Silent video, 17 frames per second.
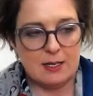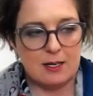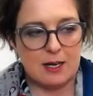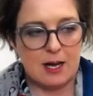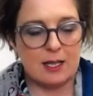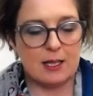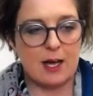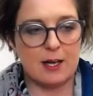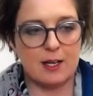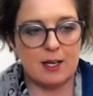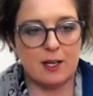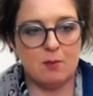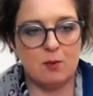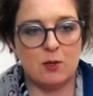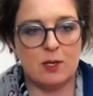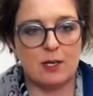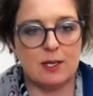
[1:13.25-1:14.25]
a lot of
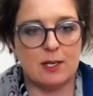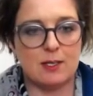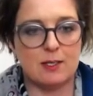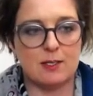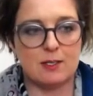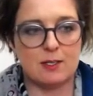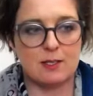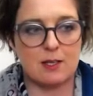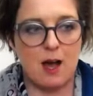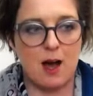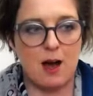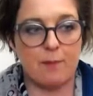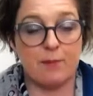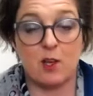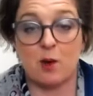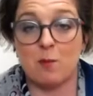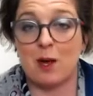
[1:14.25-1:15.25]
communities,
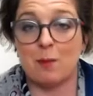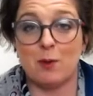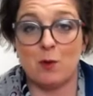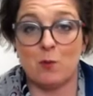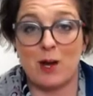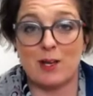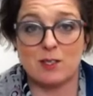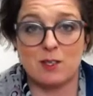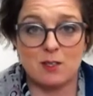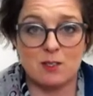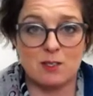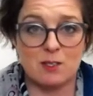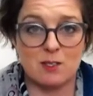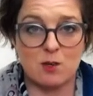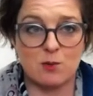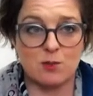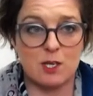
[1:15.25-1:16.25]
there might be residents
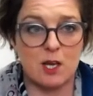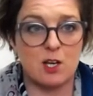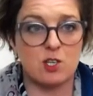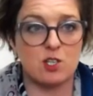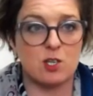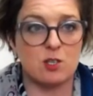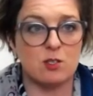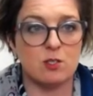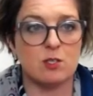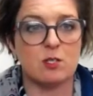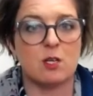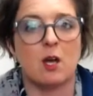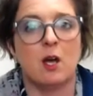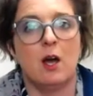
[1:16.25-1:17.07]
associations,